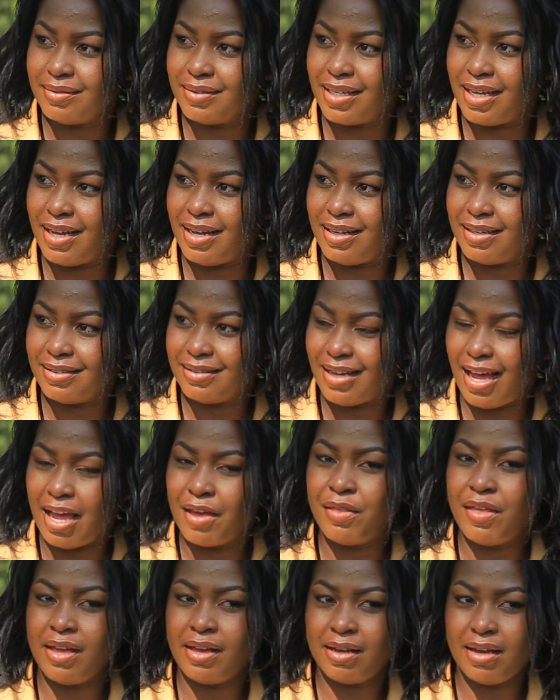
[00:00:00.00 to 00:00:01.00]
Yeah. I
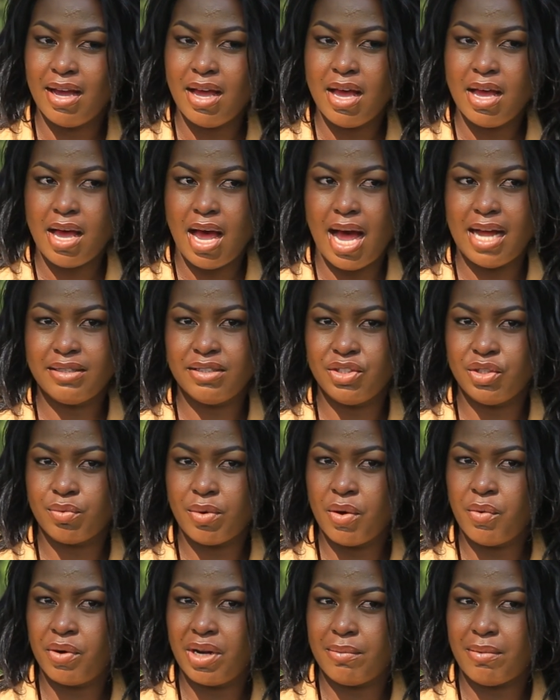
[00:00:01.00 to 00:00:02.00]
think at the
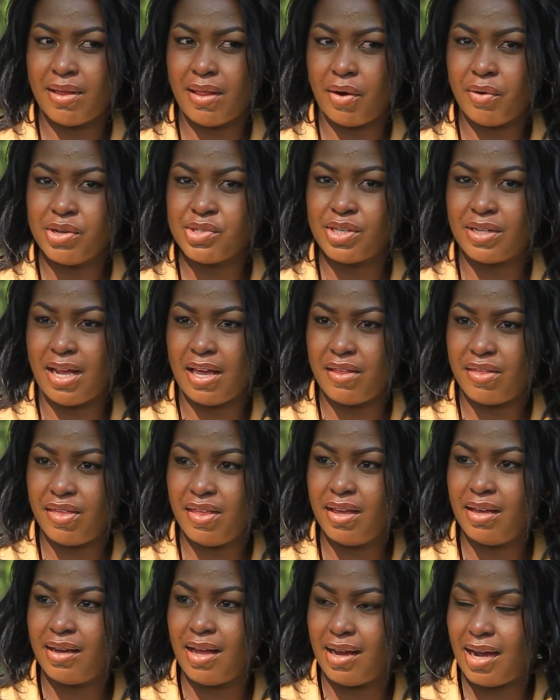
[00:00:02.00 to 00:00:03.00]
reason I
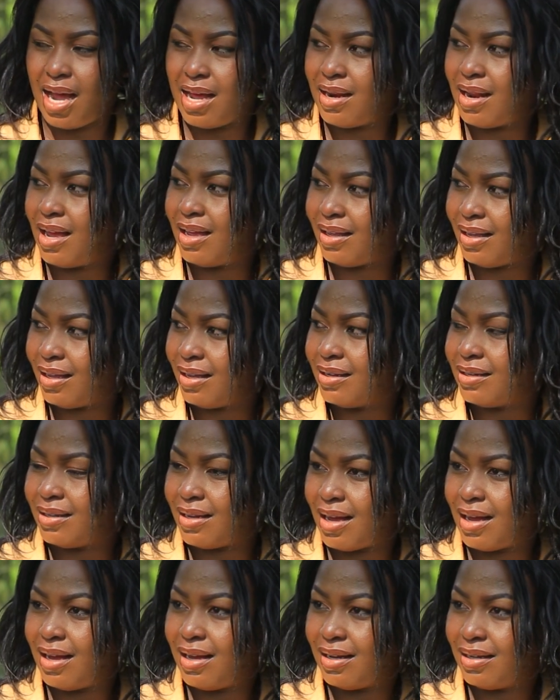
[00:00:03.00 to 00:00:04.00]
think I can
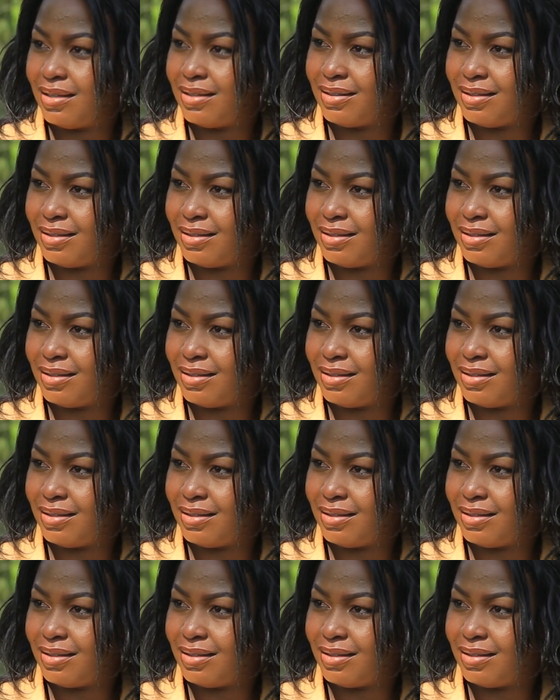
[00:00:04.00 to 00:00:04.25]
yenda